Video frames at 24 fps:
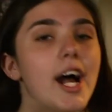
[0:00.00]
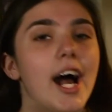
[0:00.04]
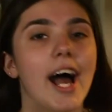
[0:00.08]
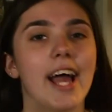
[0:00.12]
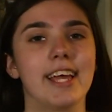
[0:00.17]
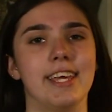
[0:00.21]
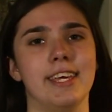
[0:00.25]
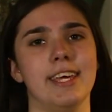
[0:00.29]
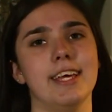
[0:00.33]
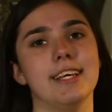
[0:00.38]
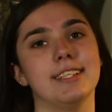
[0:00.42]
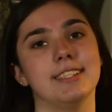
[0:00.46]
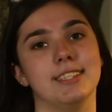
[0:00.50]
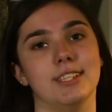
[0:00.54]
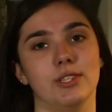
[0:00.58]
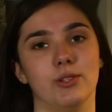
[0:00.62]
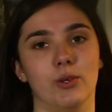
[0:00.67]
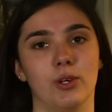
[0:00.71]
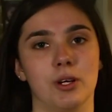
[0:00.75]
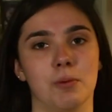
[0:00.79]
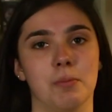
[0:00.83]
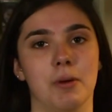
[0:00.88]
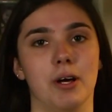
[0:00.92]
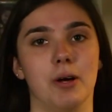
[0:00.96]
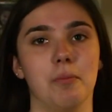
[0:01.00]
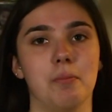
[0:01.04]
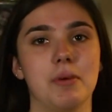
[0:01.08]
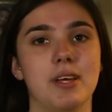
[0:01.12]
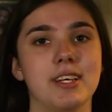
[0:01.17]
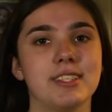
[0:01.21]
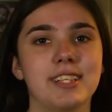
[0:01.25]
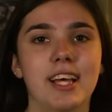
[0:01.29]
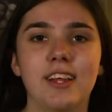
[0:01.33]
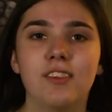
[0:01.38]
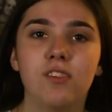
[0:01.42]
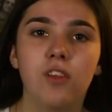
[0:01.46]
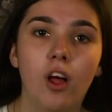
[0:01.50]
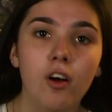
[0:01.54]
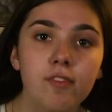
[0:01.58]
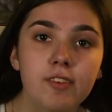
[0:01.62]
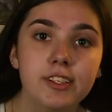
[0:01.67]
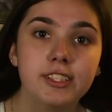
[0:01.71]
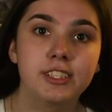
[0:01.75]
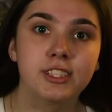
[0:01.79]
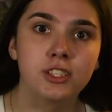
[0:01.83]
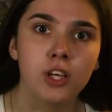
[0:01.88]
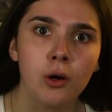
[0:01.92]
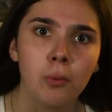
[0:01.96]
I kiss the doorbell because I love
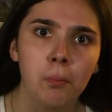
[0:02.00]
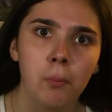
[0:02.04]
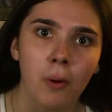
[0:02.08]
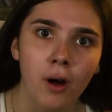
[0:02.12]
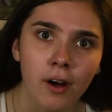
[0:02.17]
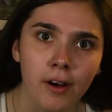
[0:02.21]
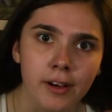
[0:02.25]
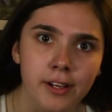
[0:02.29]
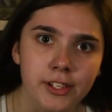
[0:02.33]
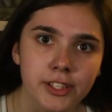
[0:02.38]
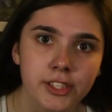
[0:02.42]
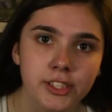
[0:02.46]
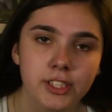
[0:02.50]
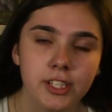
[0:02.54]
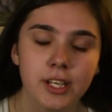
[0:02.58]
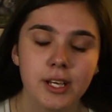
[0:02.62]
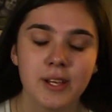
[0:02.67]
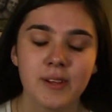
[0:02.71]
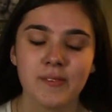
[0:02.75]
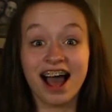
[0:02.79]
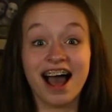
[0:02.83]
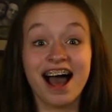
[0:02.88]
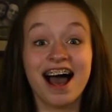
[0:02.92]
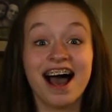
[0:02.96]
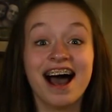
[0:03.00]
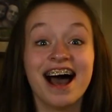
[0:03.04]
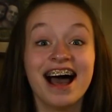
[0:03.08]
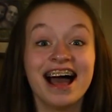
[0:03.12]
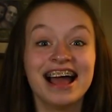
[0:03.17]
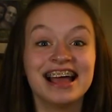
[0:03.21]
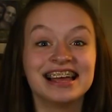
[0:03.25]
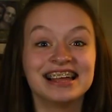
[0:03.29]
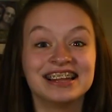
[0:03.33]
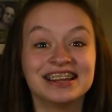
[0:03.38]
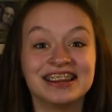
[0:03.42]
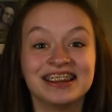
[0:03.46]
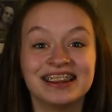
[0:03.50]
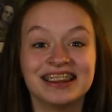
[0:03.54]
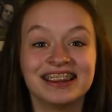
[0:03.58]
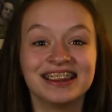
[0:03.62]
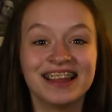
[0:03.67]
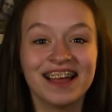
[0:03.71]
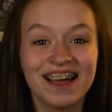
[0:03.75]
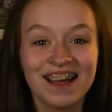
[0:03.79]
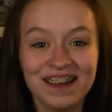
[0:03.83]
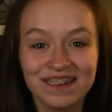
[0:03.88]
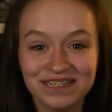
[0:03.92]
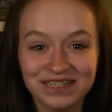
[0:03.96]
it so much. I
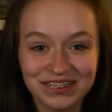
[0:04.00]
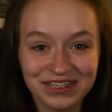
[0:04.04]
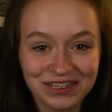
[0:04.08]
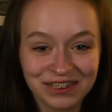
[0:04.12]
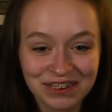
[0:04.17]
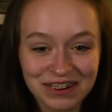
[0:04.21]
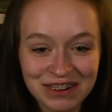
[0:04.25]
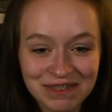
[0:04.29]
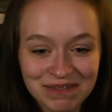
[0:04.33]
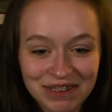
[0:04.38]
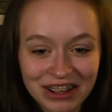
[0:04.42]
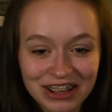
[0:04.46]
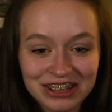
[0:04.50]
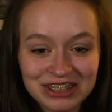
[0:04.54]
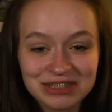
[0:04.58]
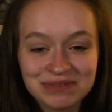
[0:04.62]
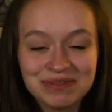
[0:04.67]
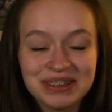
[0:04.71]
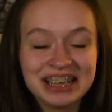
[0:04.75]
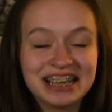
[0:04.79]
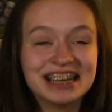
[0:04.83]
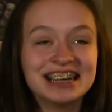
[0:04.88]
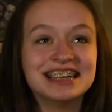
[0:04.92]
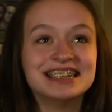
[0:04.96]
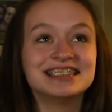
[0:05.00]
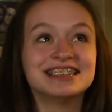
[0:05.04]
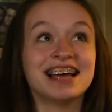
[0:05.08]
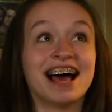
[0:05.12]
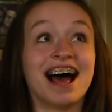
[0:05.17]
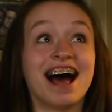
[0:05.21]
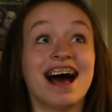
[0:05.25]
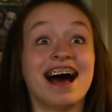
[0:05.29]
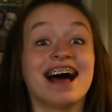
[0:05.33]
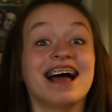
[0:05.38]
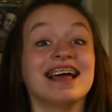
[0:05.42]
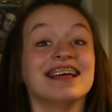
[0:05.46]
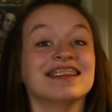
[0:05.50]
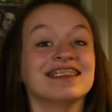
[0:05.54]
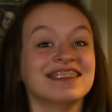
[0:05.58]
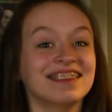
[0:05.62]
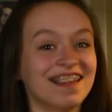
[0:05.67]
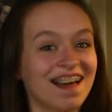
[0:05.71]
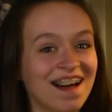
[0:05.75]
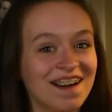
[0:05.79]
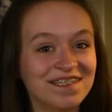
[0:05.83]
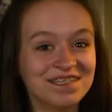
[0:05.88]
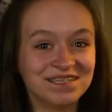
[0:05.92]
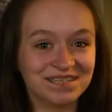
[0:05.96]
love doorbells because I
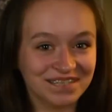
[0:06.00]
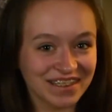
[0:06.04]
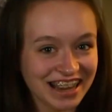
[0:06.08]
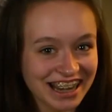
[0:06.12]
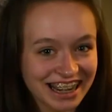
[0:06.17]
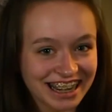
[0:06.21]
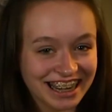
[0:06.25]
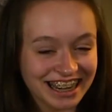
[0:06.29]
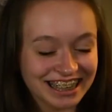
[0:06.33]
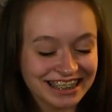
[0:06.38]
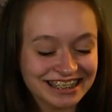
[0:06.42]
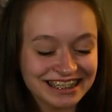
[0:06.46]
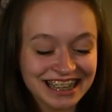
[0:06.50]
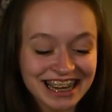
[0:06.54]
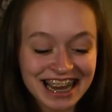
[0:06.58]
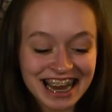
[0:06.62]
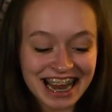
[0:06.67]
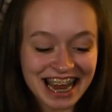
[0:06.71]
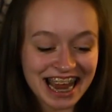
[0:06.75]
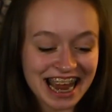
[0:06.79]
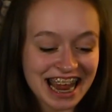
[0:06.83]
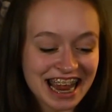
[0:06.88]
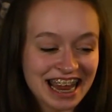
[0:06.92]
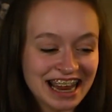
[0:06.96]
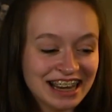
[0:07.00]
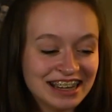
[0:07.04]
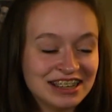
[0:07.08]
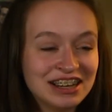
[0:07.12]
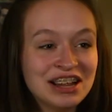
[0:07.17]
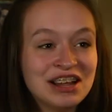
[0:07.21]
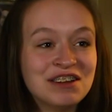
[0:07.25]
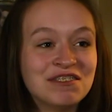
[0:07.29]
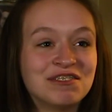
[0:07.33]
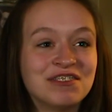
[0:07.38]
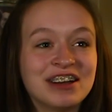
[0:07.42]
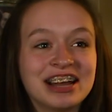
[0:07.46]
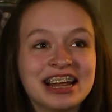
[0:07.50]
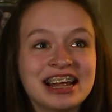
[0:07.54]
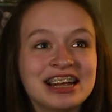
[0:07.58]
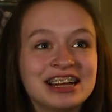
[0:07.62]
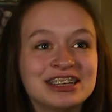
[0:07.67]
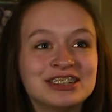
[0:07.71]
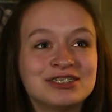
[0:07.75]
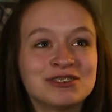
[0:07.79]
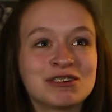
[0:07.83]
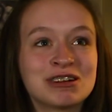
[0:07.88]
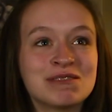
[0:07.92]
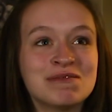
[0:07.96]
love fitness, and ringing
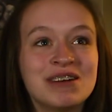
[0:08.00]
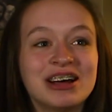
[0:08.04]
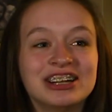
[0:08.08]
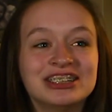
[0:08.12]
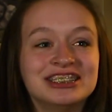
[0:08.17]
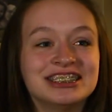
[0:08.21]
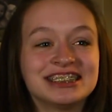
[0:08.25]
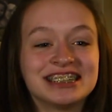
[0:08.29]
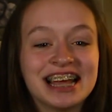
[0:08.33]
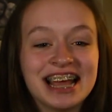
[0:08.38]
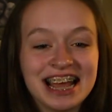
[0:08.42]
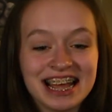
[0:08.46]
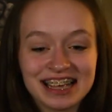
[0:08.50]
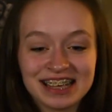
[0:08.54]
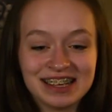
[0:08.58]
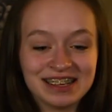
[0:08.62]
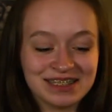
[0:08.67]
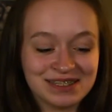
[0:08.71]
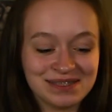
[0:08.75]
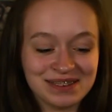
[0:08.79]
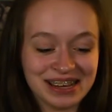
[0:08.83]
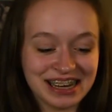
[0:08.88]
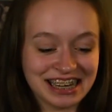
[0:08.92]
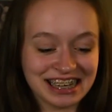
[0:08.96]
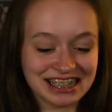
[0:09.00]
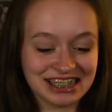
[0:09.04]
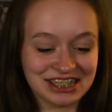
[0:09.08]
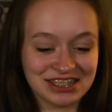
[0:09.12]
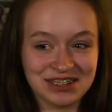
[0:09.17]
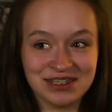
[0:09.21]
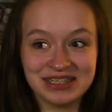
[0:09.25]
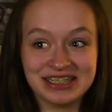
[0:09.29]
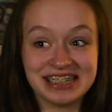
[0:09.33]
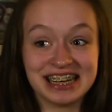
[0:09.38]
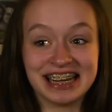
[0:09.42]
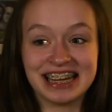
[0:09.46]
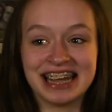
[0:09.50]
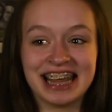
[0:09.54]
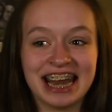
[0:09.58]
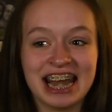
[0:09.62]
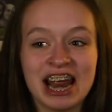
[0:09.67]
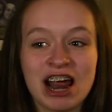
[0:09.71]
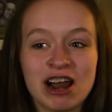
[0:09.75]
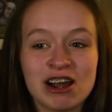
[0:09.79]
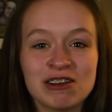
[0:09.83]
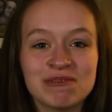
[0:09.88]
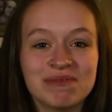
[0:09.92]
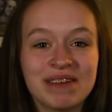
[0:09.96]
a doorbell just gives me an excuse to get
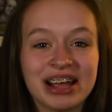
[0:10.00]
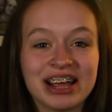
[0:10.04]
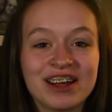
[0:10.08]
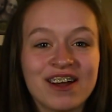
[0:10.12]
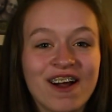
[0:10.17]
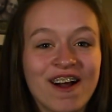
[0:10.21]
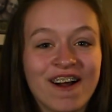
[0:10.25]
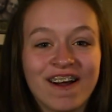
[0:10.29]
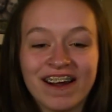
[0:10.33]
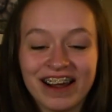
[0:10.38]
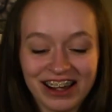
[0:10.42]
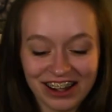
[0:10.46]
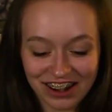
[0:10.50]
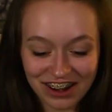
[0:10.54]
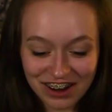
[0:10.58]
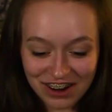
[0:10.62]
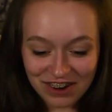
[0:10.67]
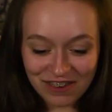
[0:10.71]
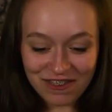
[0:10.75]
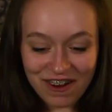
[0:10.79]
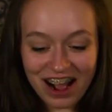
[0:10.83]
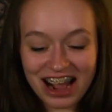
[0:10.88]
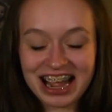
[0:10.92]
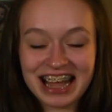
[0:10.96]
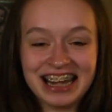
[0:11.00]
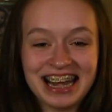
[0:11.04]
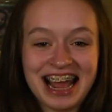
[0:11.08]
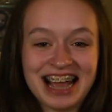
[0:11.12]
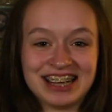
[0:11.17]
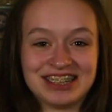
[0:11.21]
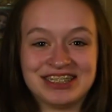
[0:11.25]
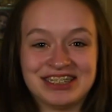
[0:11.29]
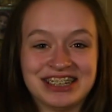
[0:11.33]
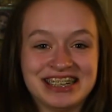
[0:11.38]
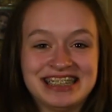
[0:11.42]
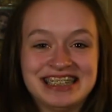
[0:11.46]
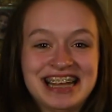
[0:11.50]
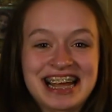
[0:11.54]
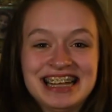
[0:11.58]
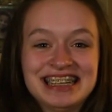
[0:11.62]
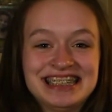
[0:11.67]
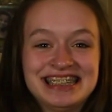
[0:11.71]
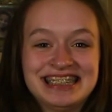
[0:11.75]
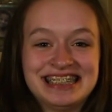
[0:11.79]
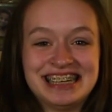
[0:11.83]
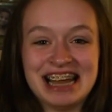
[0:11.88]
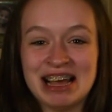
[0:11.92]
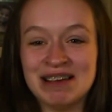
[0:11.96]
out of my car and walk an extra
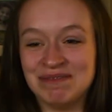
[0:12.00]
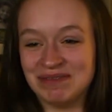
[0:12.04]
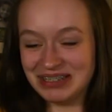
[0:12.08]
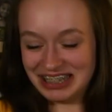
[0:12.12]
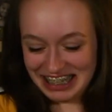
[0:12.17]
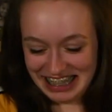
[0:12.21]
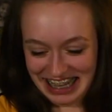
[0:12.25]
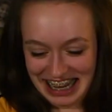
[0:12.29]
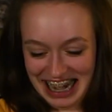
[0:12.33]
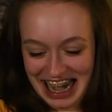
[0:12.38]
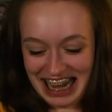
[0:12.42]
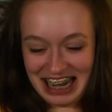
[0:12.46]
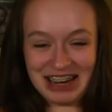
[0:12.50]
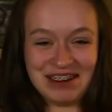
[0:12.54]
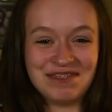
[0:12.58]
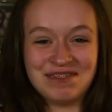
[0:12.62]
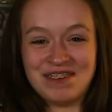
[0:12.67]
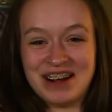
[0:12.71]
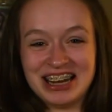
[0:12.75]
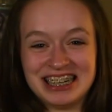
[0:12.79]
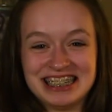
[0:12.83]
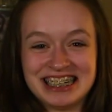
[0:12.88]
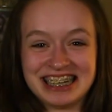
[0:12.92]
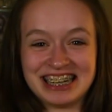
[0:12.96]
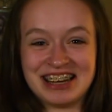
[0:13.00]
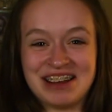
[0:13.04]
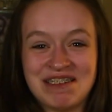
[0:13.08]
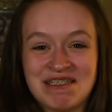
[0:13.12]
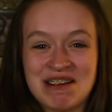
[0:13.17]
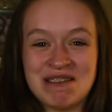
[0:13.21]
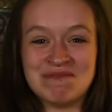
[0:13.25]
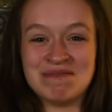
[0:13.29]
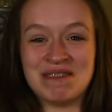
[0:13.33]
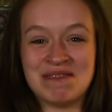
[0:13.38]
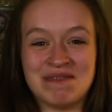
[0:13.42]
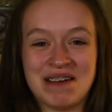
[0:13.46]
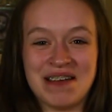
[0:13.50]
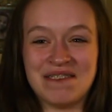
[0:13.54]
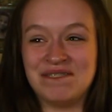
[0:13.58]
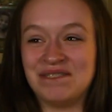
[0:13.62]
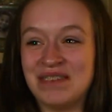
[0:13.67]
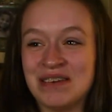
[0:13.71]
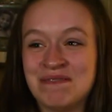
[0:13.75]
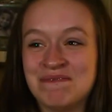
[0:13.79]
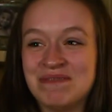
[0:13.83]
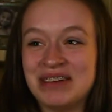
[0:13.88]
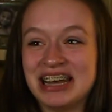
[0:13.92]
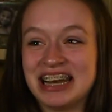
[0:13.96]
10 steps, and then I can watch it go up on my
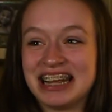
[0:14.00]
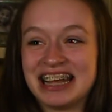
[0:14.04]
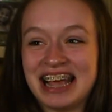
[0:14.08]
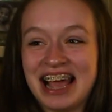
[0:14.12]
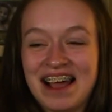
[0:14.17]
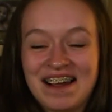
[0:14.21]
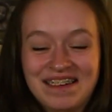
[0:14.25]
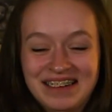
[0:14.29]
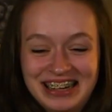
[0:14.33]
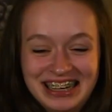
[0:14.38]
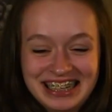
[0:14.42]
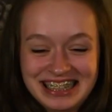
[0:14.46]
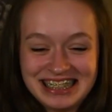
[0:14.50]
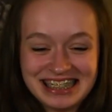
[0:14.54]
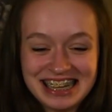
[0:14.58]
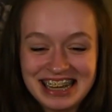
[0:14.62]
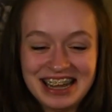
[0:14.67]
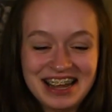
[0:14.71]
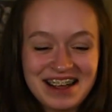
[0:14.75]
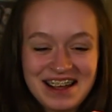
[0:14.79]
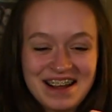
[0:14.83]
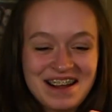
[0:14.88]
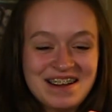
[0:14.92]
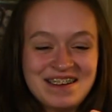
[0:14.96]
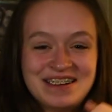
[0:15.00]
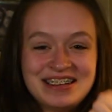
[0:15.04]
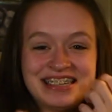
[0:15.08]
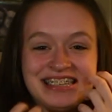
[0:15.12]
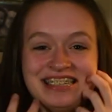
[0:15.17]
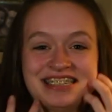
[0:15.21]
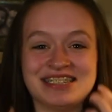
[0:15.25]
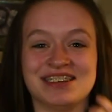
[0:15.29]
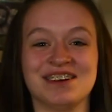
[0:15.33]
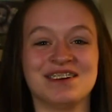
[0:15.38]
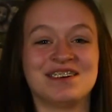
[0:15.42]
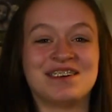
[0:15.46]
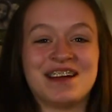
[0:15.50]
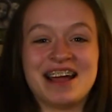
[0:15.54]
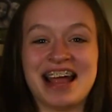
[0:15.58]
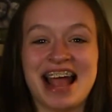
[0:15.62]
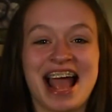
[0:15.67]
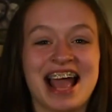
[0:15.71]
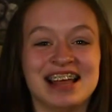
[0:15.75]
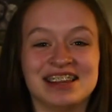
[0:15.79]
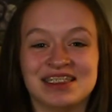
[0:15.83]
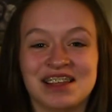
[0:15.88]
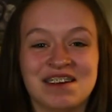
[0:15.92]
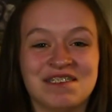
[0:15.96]
Fitbit account. It's so great.
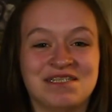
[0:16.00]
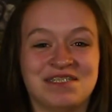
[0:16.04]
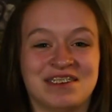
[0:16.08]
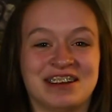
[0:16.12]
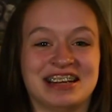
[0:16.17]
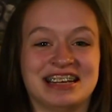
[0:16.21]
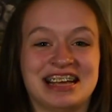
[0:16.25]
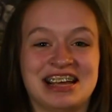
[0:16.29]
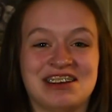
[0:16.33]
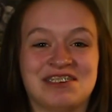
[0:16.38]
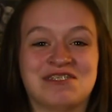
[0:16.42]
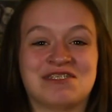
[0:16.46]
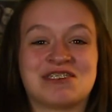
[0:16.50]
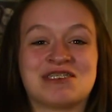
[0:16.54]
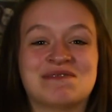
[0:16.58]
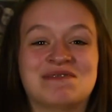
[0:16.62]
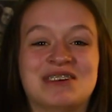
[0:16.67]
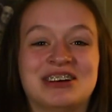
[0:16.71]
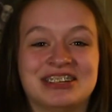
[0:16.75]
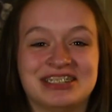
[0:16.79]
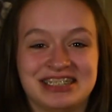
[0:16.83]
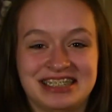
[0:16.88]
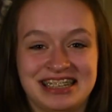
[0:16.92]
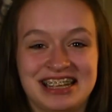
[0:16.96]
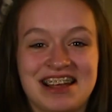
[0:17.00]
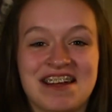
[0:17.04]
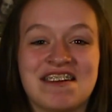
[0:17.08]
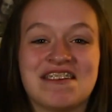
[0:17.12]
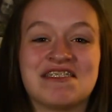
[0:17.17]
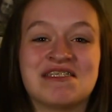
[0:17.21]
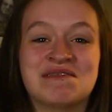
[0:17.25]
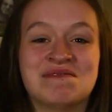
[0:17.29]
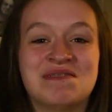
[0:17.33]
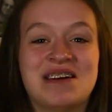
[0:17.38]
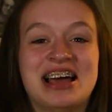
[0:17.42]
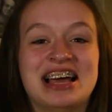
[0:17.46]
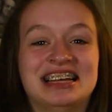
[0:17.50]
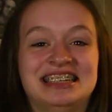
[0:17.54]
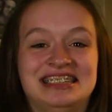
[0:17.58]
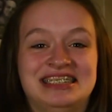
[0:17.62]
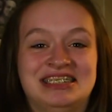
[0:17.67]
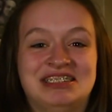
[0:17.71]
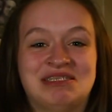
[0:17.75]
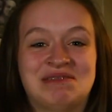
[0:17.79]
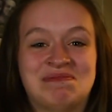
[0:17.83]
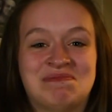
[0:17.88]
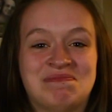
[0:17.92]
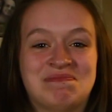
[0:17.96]
I love ringing doorbells. They are the
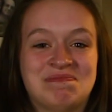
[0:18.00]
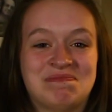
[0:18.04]
best.